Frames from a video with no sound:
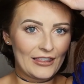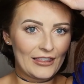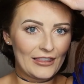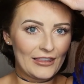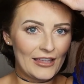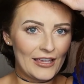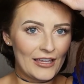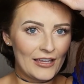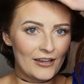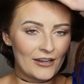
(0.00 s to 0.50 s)

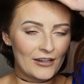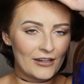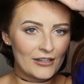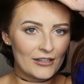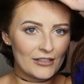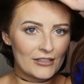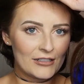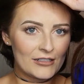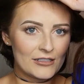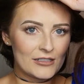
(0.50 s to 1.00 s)

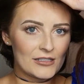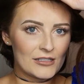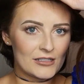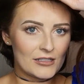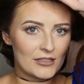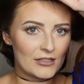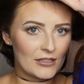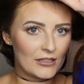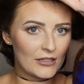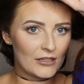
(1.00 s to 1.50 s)
layers.
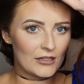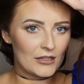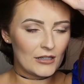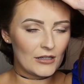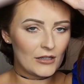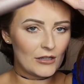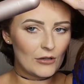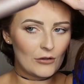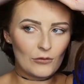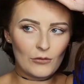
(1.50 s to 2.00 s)

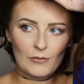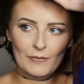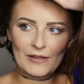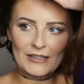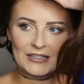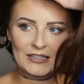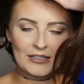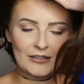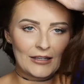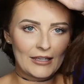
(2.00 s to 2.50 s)
What am I
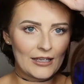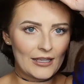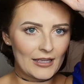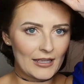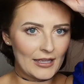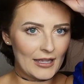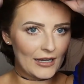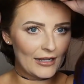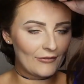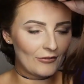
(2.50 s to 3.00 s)
doing?
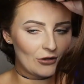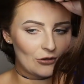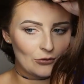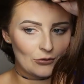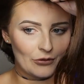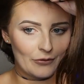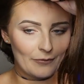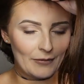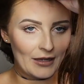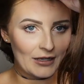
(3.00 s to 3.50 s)
Can't even hold
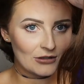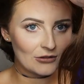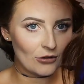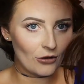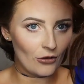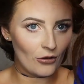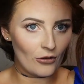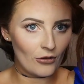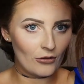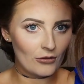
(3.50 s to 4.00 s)
my
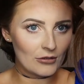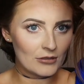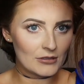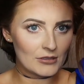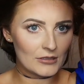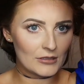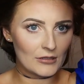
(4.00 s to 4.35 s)
tongs.